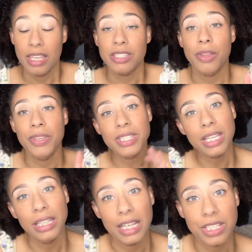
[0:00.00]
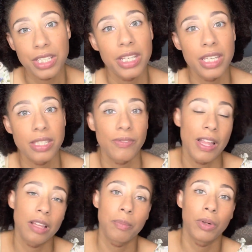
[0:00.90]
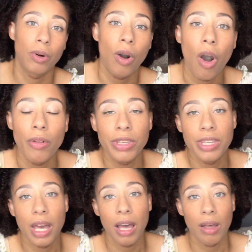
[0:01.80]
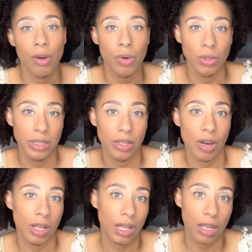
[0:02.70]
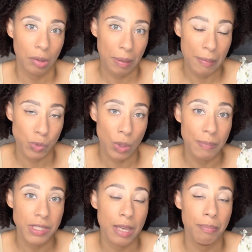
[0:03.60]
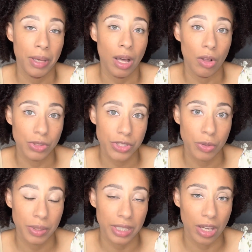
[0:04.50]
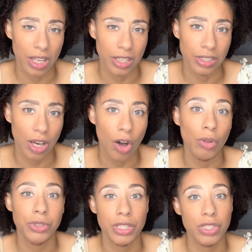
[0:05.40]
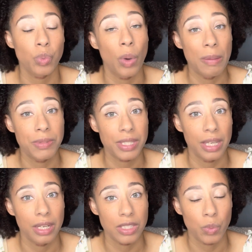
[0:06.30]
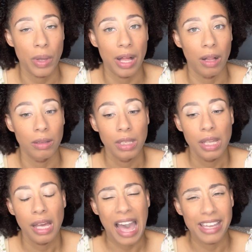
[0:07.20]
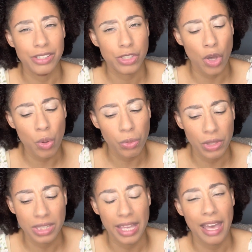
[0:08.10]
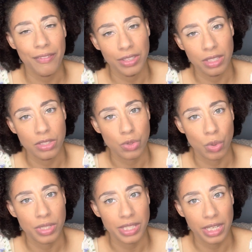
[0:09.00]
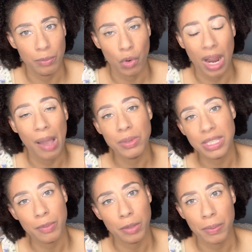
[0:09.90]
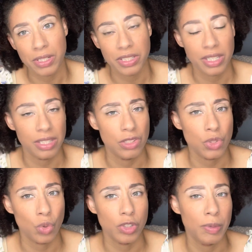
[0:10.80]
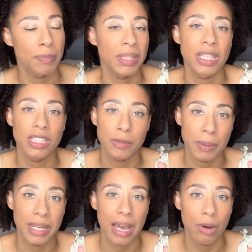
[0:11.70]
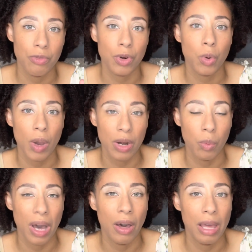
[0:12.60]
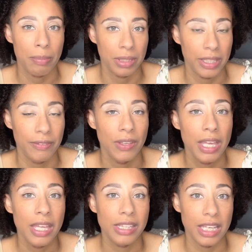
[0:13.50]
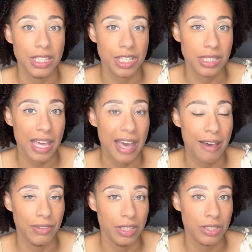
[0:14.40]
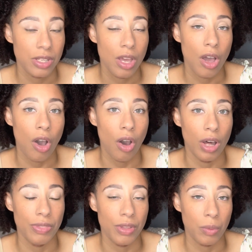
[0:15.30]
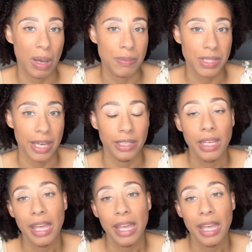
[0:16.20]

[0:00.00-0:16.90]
So this collection is available not only on Colourpop's website, but also on Ulta's website as well. I don't think they have it in stores anymore. I was able to purchase it in stores, but because it's been out for quite a while, I believe they just have it on their website.